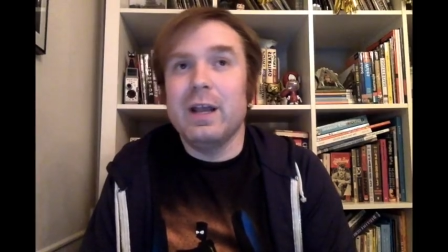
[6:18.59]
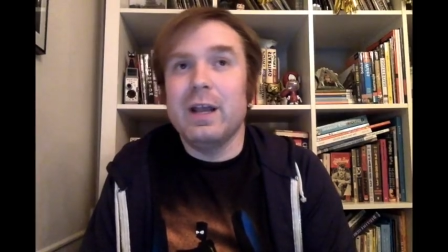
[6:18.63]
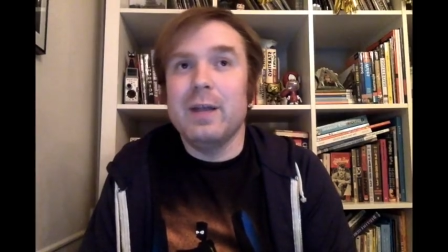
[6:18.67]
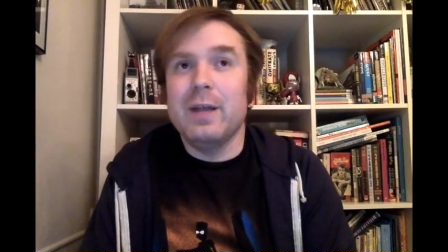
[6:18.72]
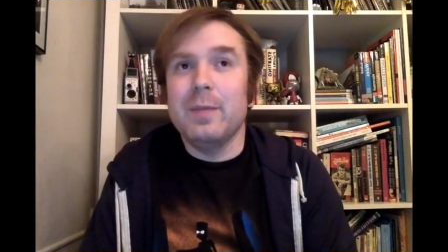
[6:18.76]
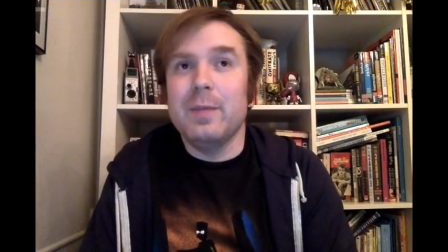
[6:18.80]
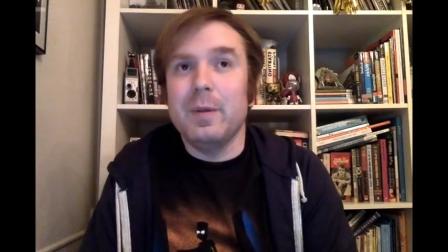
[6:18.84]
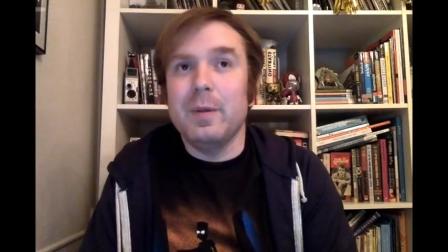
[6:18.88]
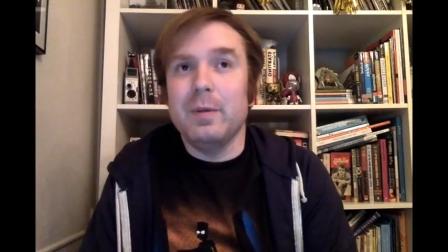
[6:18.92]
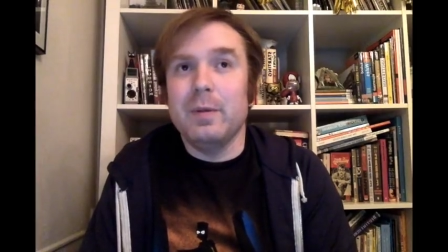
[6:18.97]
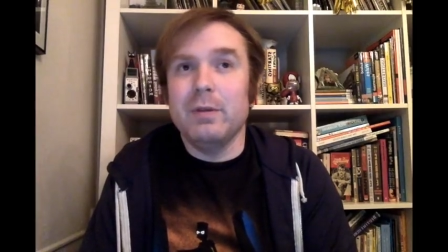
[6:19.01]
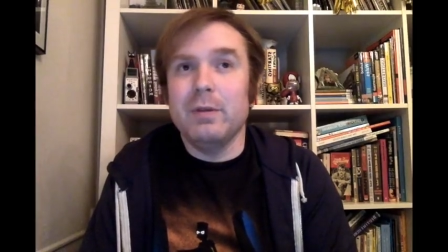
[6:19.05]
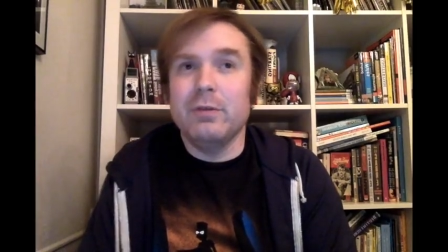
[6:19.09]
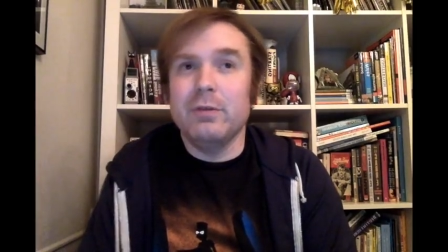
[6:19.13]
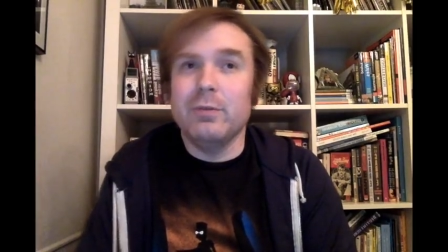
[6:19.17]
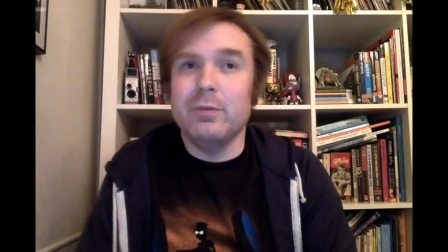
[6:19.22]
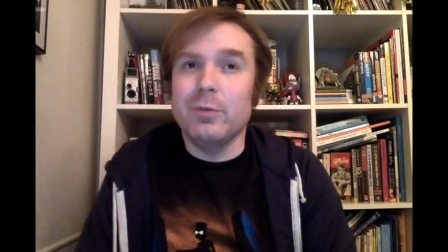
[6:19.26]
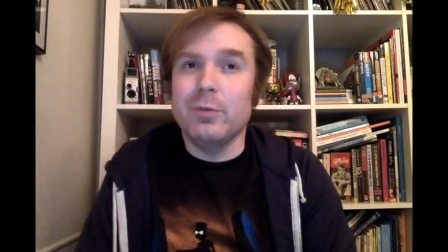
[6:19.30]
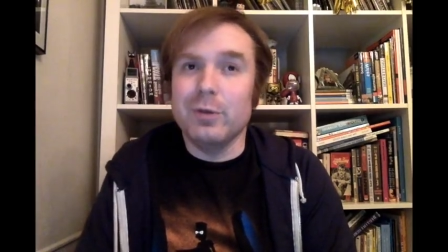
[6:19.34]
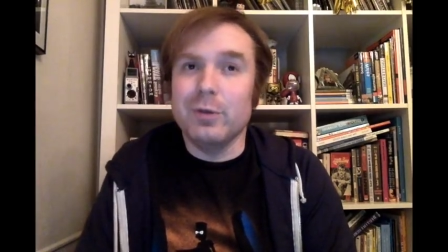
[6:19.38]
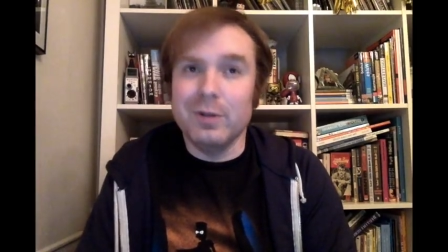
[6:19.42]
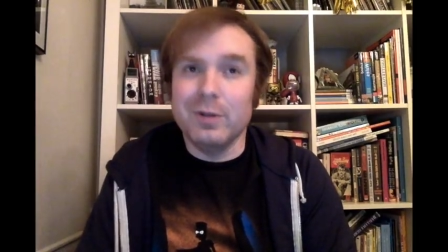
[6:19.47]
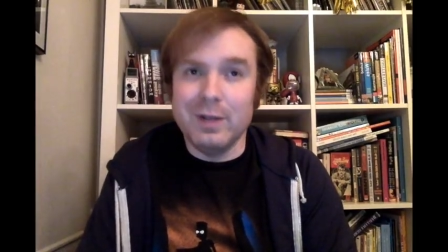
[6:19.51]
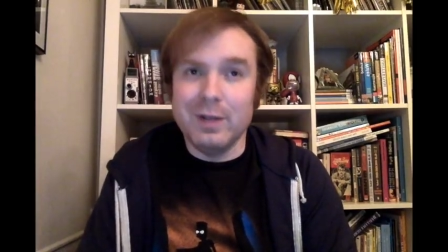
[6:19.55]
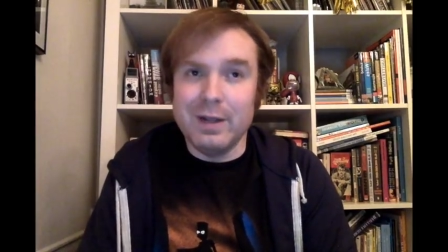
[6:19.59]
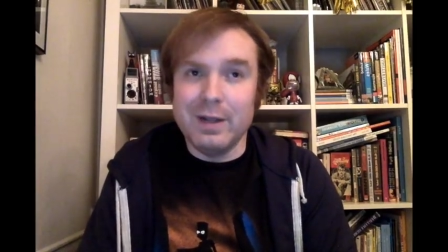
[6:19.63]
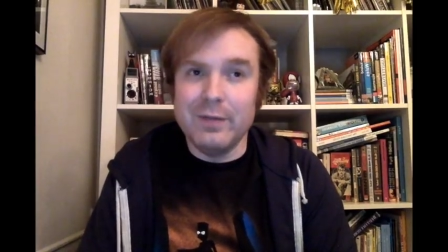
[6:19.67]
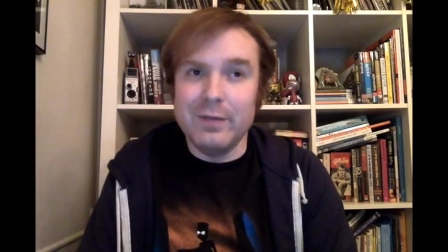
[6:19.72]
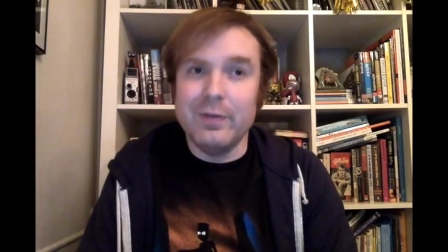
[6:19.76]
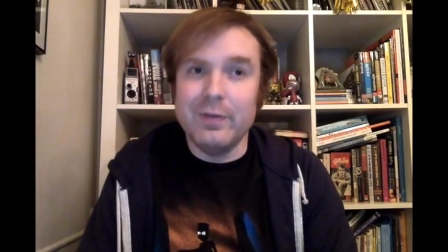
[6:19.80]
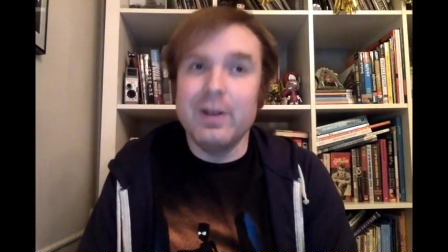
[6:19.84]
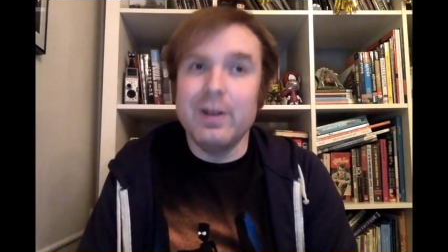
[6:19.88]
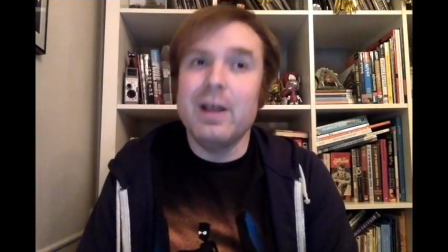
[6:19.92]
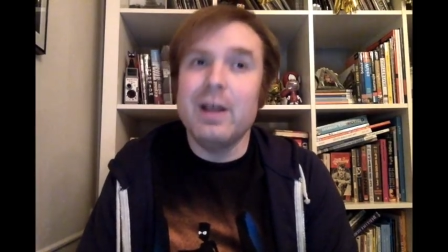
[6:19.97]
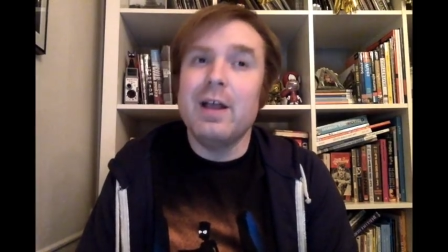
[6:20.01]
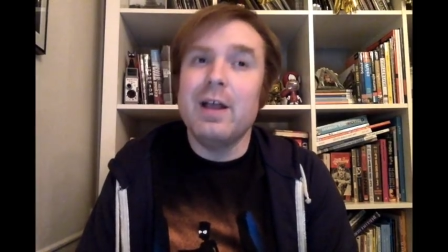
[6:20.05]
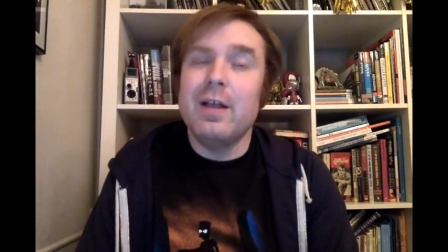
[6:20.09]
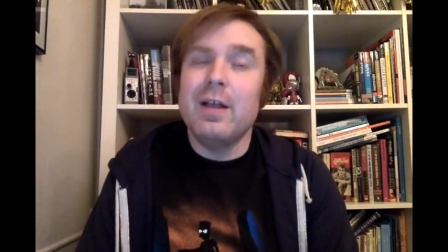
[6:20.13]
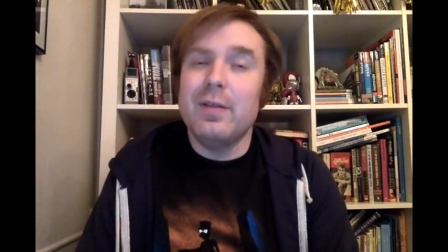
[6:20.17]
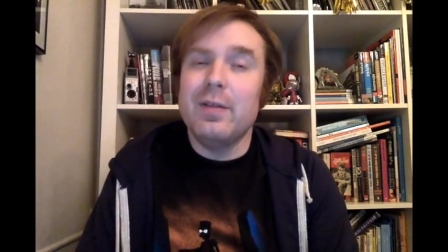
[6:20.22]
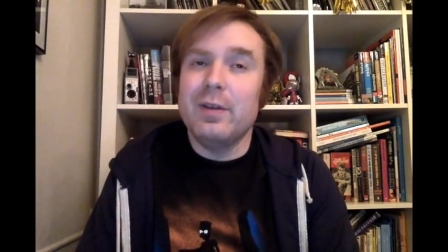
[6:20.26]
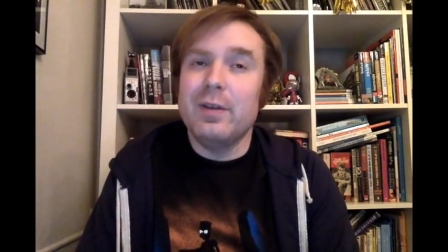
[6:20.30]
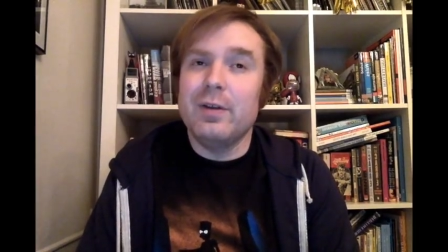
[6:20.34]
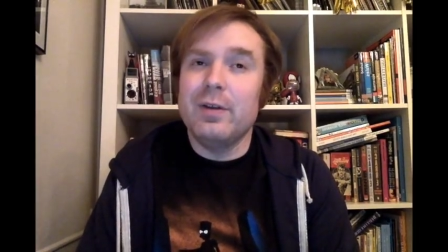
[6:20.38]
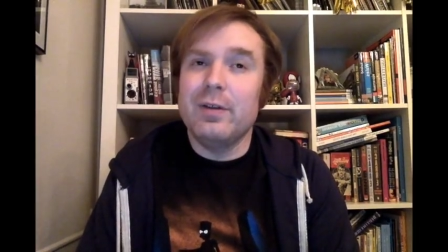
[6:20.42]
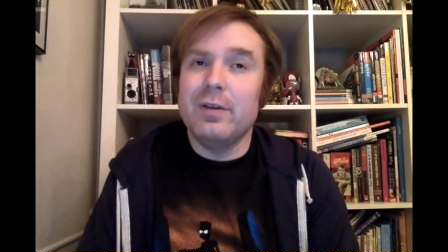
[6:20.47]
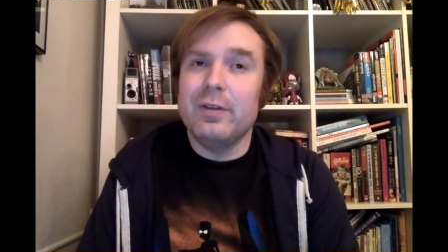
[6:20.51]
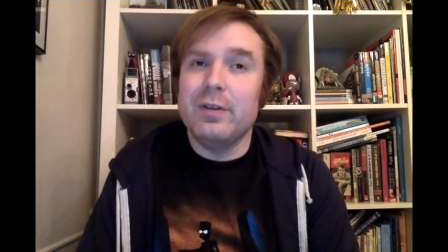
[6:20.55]
hey, maybe there's more to life
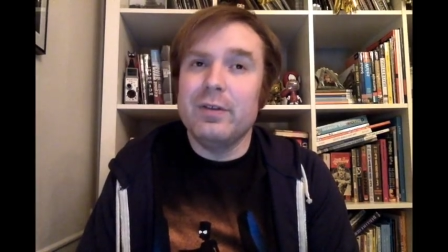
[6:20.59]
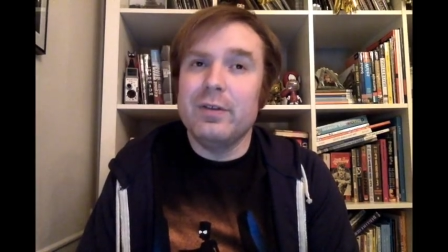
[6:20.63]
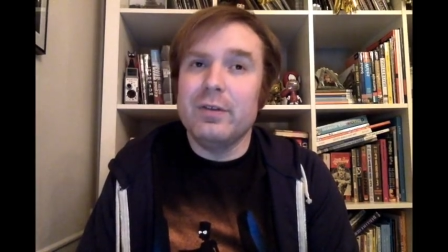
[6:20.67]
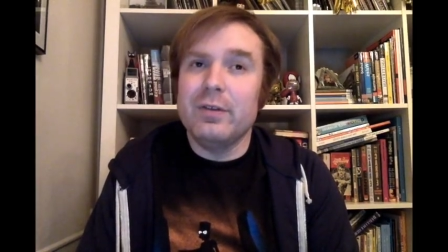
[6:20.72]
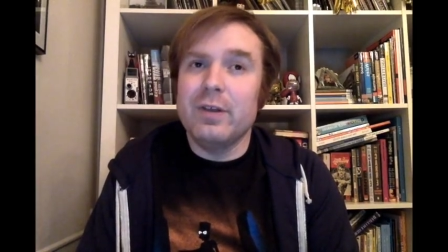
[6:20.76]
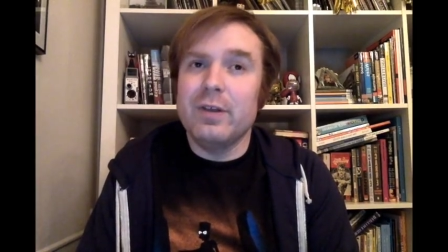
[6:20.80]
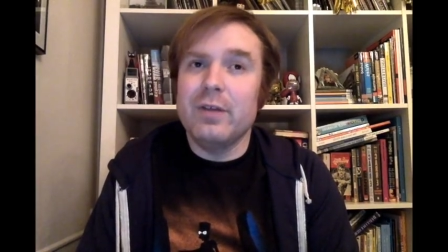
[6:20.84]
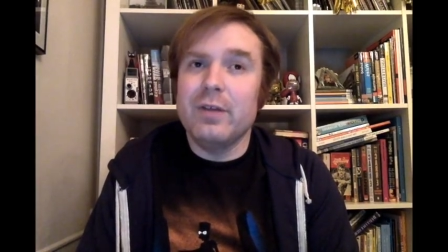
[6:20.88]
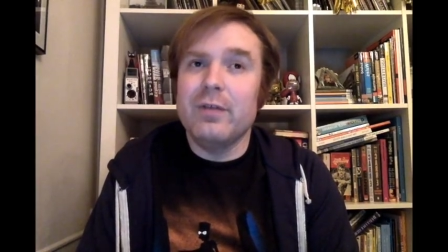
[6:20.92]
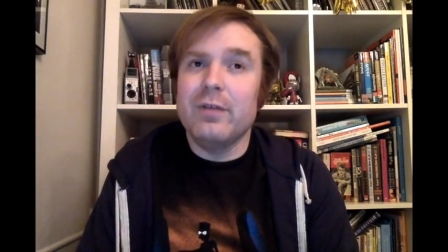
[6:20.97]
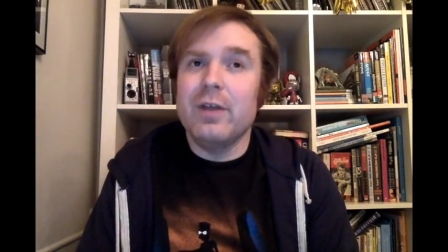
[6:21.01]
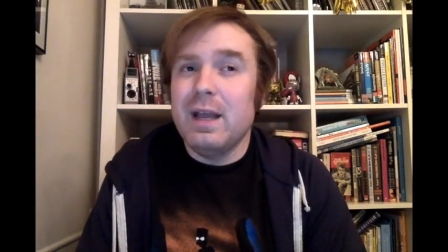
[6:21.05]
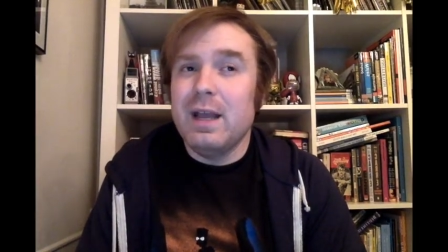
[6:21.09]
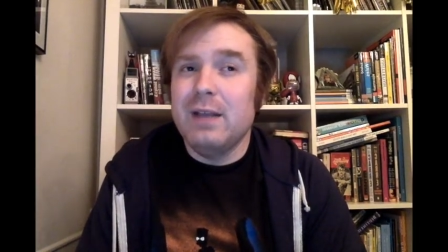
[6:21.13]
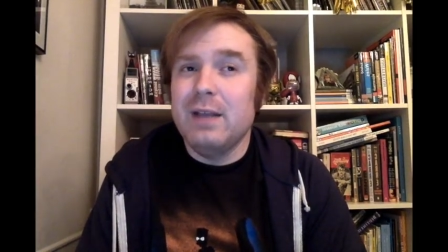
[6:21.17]
than all this stuff.